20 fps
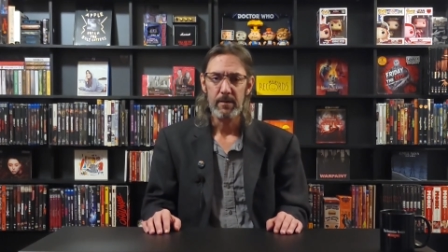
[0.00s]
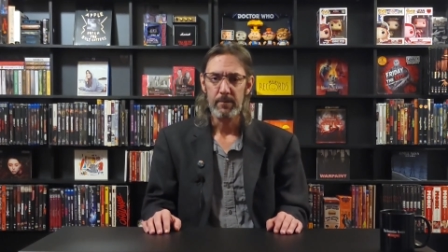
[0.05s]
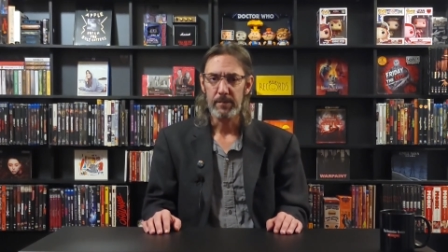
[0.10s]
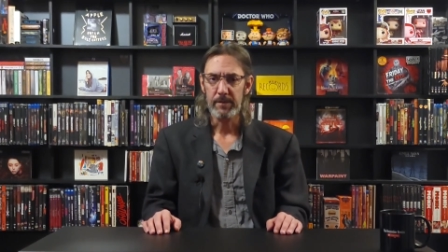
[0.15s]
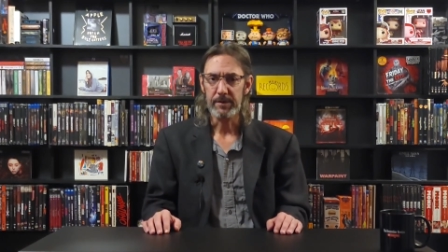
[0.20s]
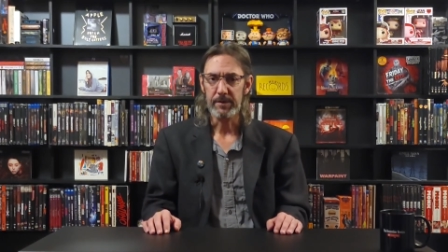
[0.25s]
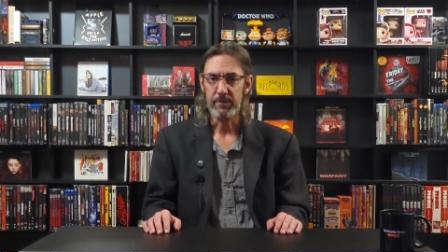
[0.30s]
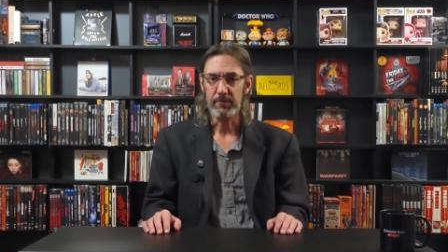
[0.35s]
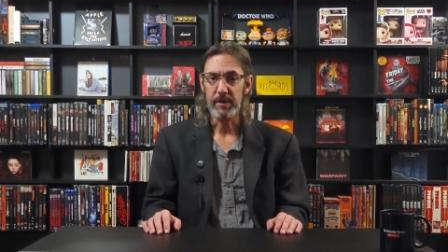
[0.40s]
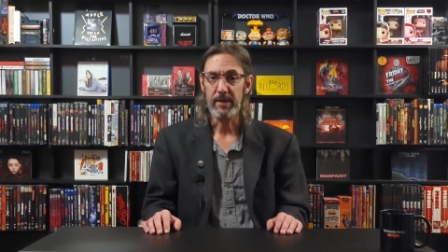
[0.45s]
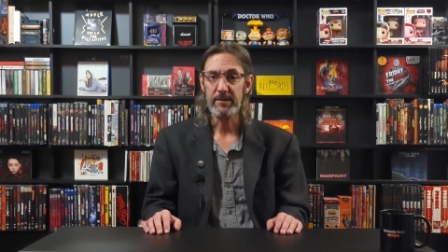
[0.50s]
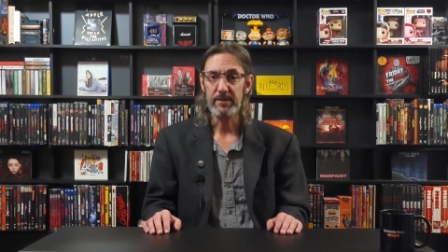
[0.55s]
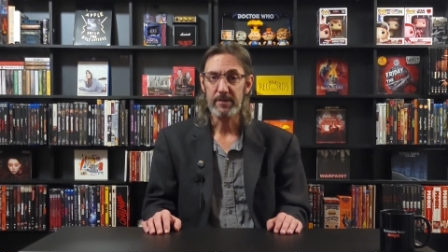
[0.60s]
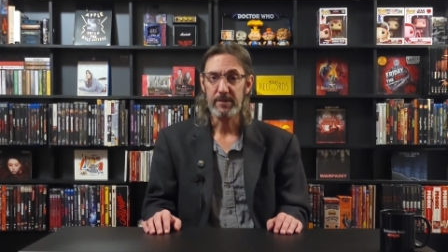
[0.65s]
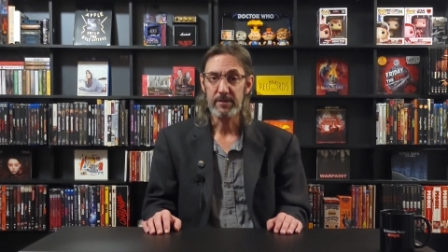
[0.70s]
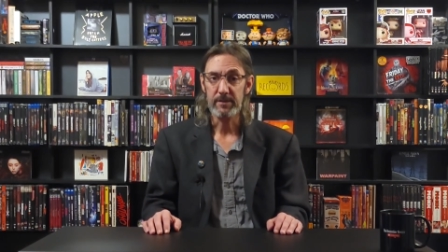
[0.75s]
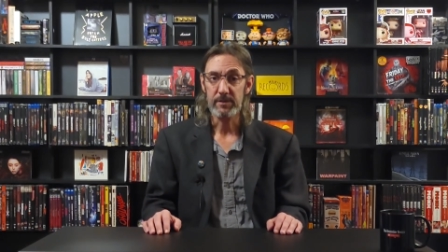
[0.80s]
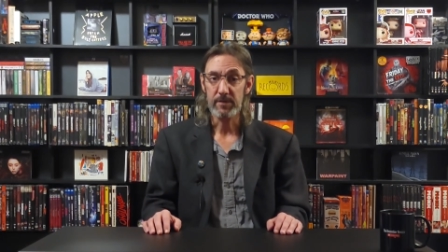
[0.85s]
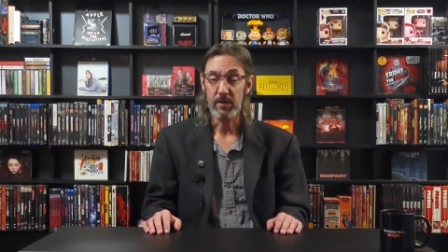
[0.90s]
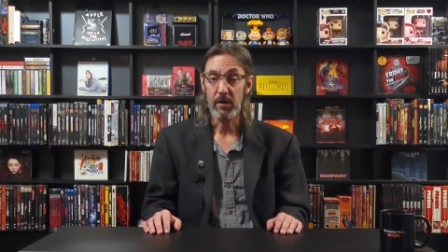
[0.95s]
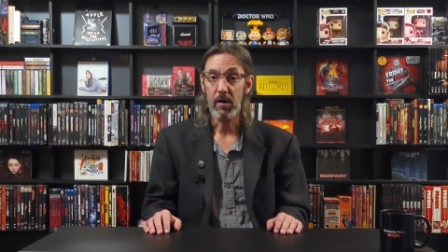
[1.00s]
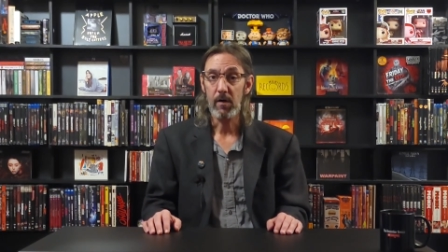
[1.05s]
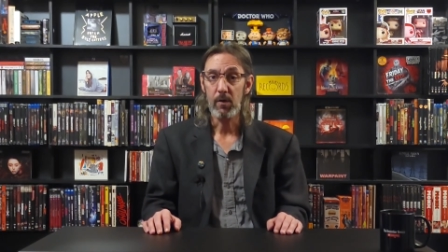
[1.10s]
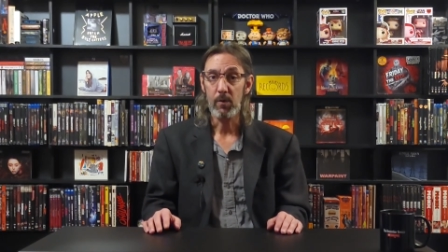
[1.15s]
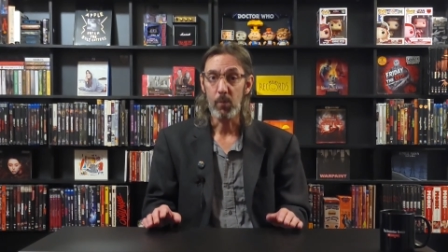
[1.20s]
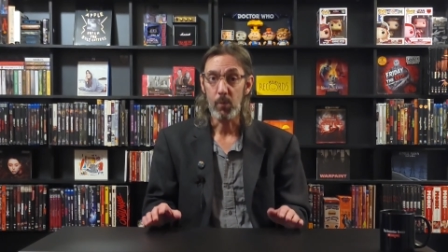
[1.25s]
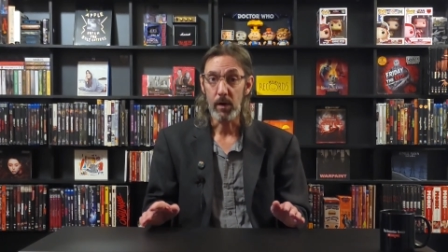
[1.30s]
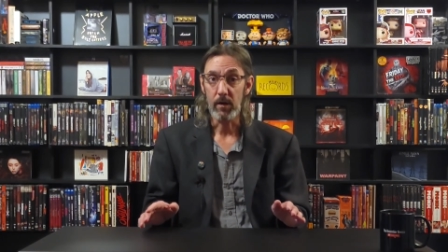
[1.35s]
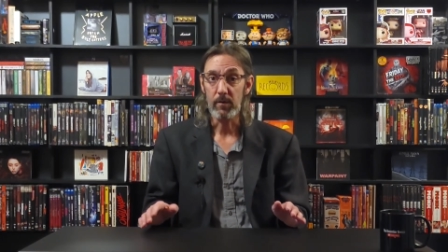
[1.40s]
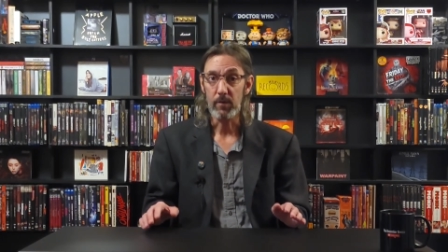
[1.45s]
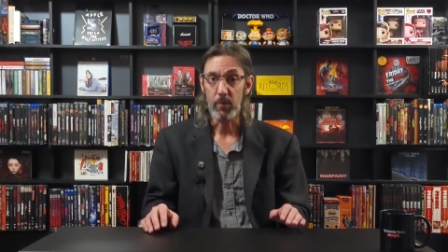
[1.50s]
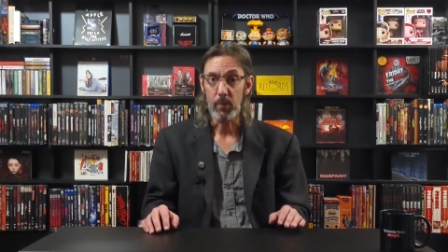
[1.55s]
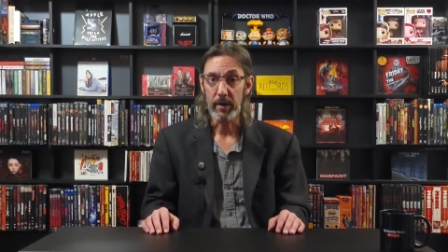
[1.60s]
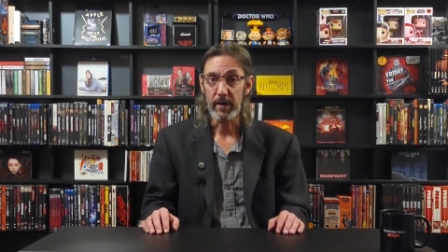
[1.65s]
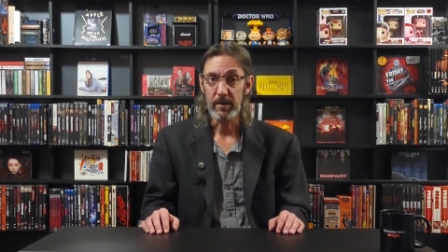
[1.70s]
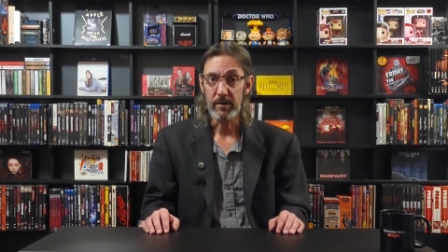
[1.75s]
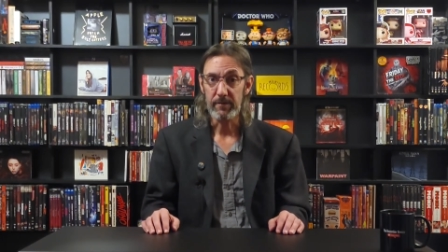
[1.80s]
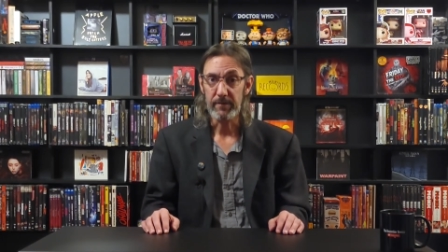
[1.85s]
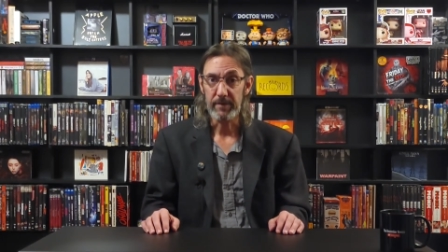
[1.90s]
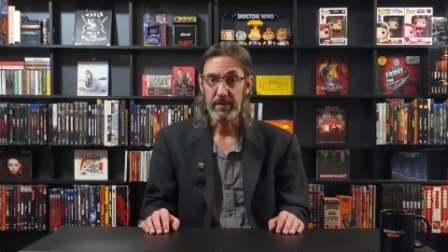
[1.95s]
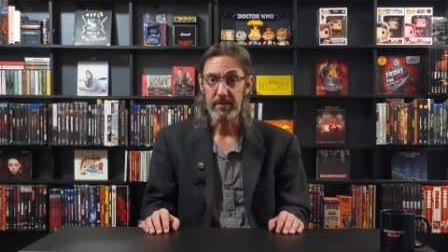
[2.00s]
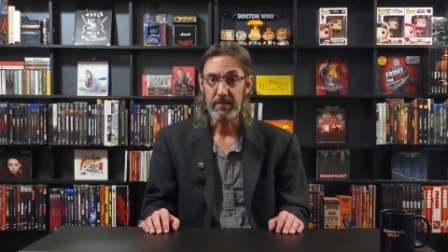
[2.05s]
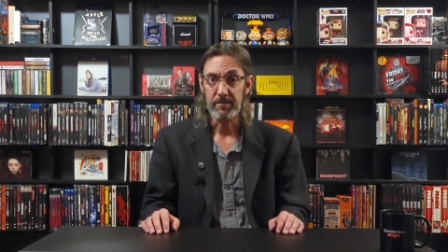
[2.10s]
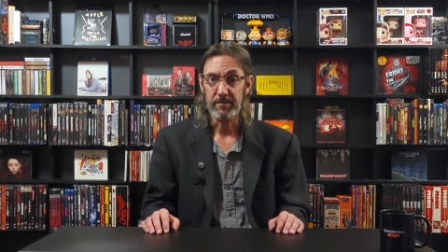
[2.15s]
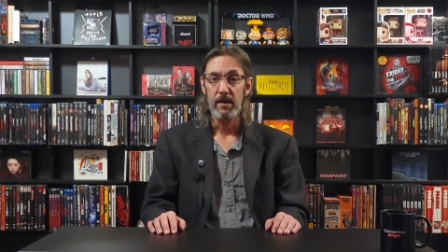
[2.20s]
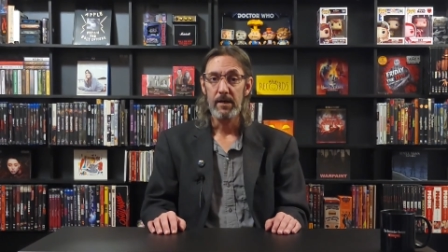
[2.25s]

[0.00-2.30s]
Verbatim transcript: but the residents are all well aware of it.